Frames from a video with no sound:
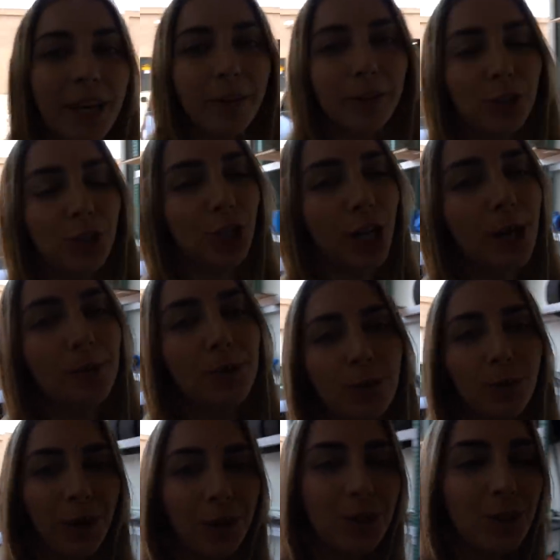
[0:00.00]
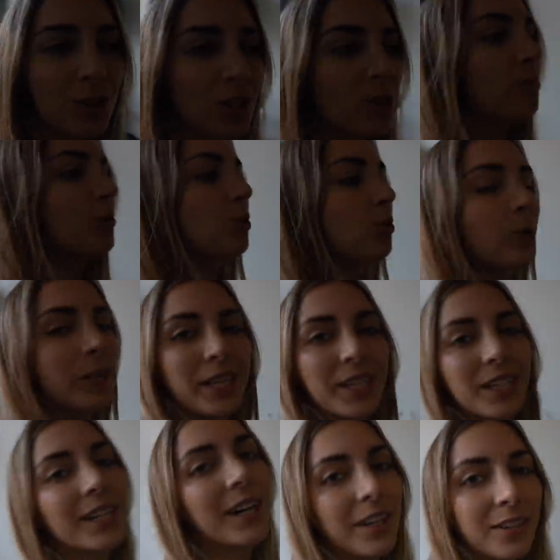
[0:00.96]
out of the shop so we can do some
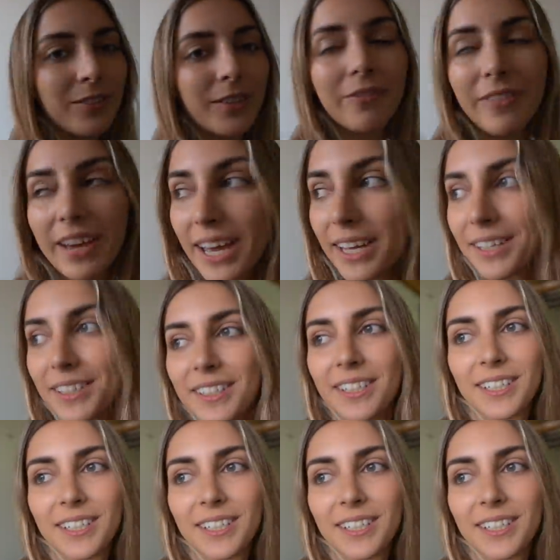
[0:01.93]
tweaking on the vet.